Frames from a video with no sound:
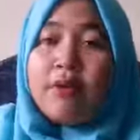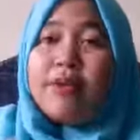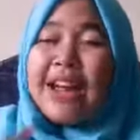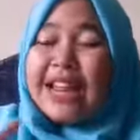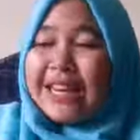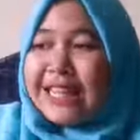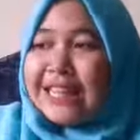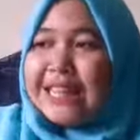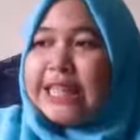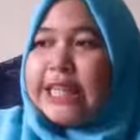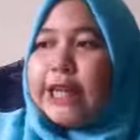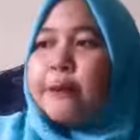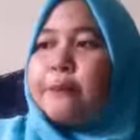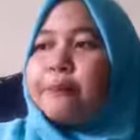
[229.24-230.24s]
our
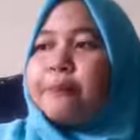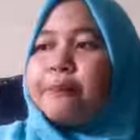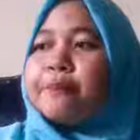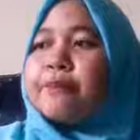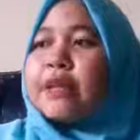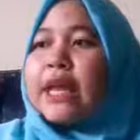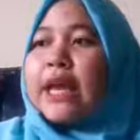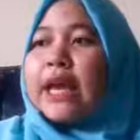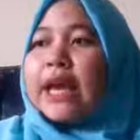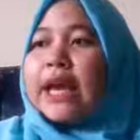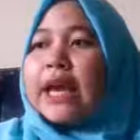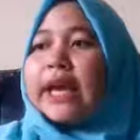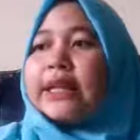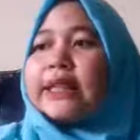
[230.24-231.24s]
identity.
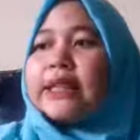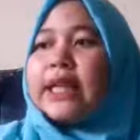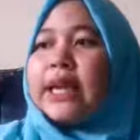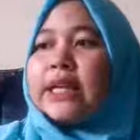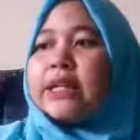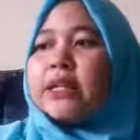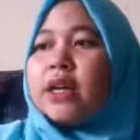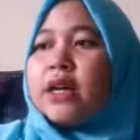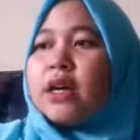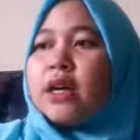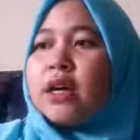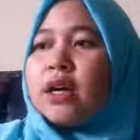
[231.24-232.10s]
And then